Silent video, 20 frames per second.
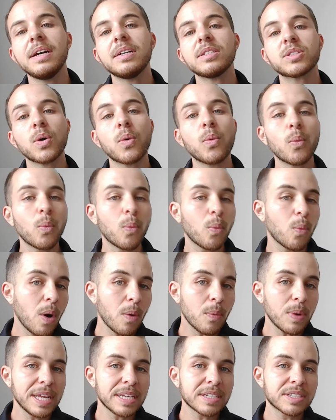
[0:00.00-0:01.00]
So
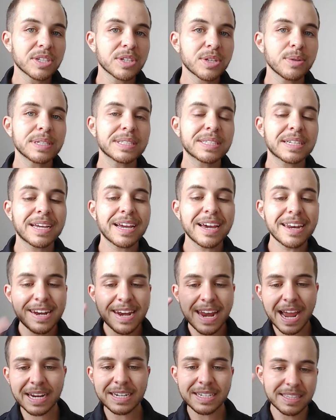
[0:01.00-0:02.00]
what we need to do is
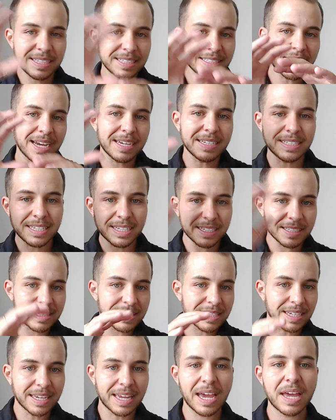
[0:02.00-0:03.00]
connect these ideas
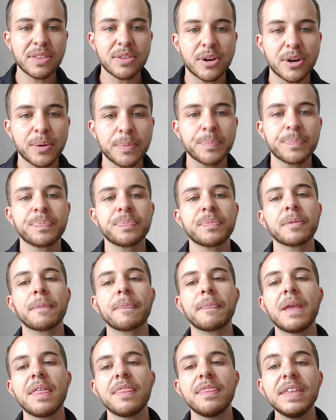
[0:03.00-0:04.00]
together.
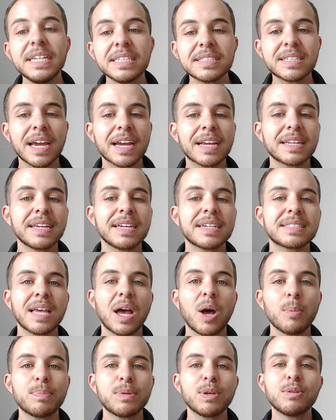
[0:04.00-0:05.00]
These techniques
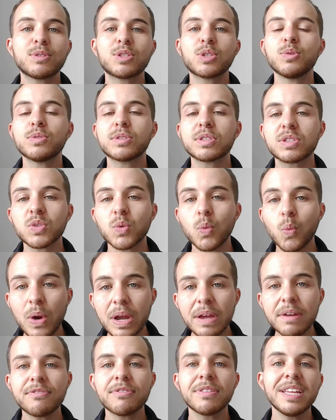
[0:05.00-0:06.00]
help you to
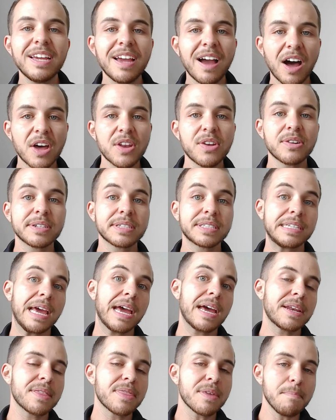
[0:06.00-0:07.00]
swiftly
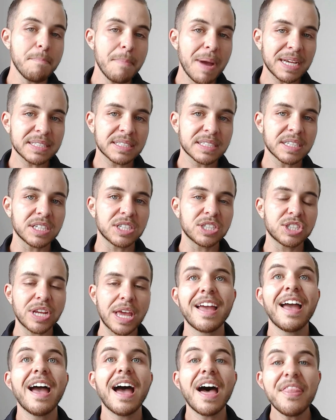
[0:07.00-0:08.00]
understand the message,
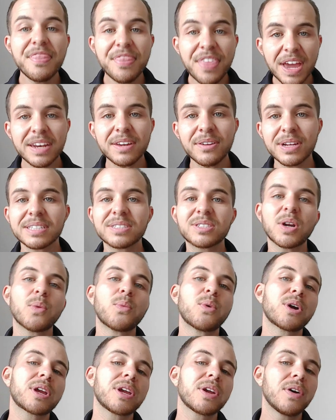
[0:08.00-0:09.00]
and then you can start
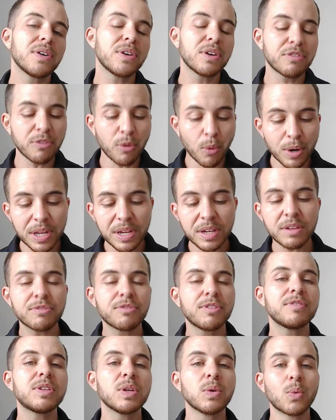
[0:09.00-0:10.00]
working on your 40 to
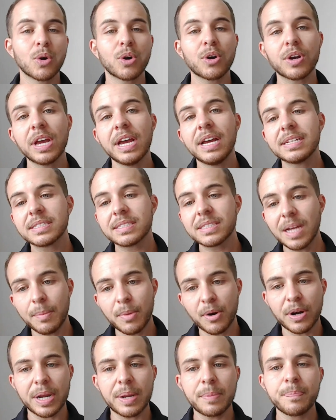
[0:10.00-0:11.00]
50 word
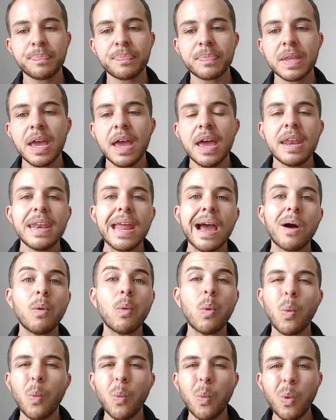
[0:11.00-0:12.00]
summary. Now,
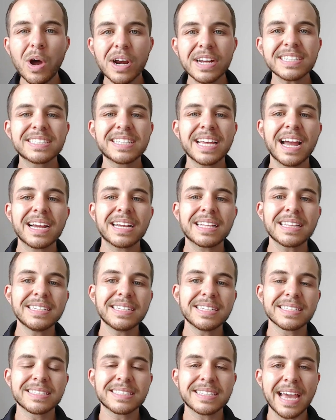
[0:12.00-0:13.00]
what exactly
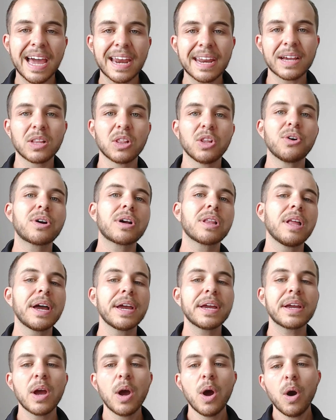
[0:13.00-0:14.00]
does scanning look like?